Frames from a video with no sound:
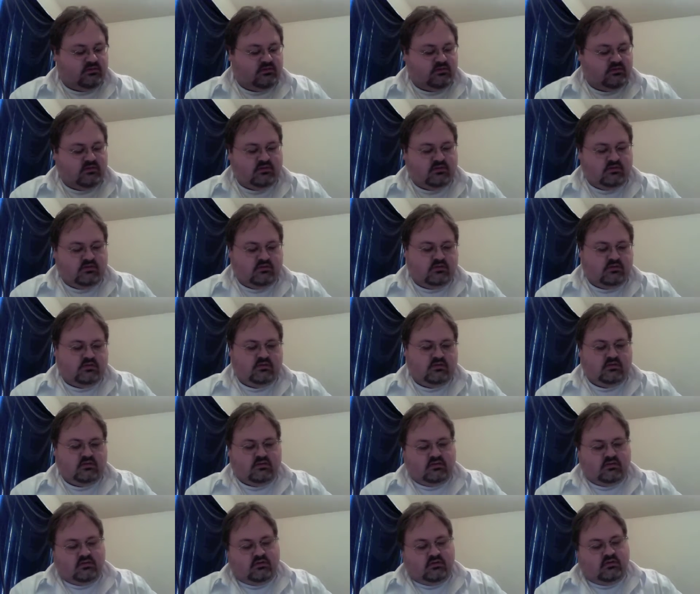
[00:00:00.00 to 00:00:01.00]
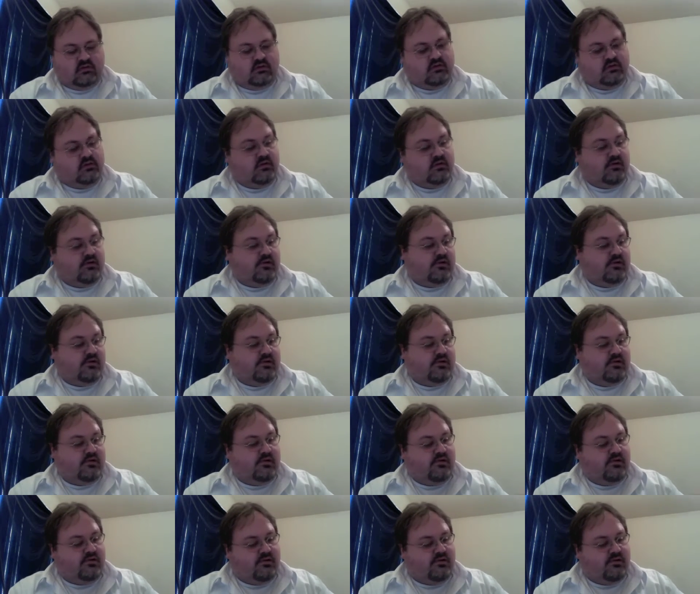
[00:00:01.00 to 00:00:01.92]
Nobody speaks.